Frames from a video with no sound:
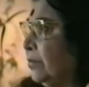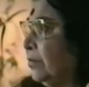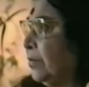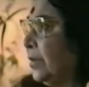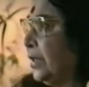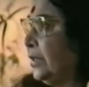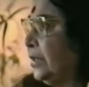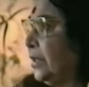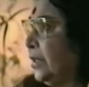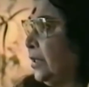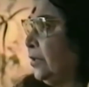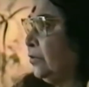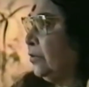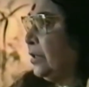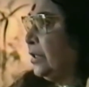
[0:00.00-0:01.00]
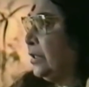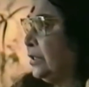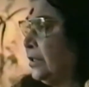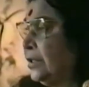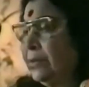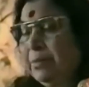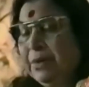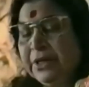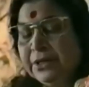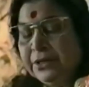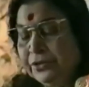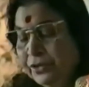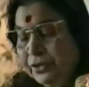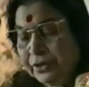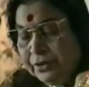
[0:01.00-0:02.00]
By their education they made the
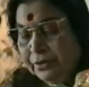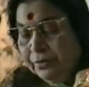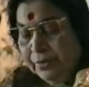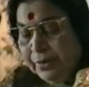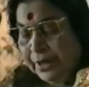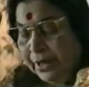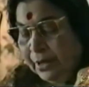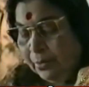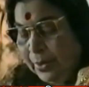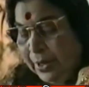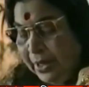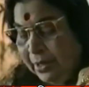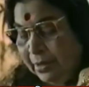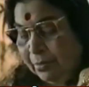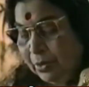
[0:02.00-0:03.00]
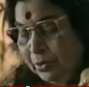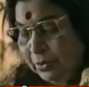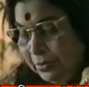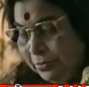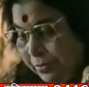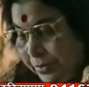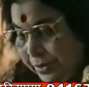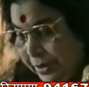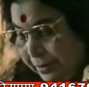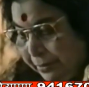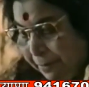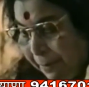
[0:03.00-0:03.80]
children very aware about everything.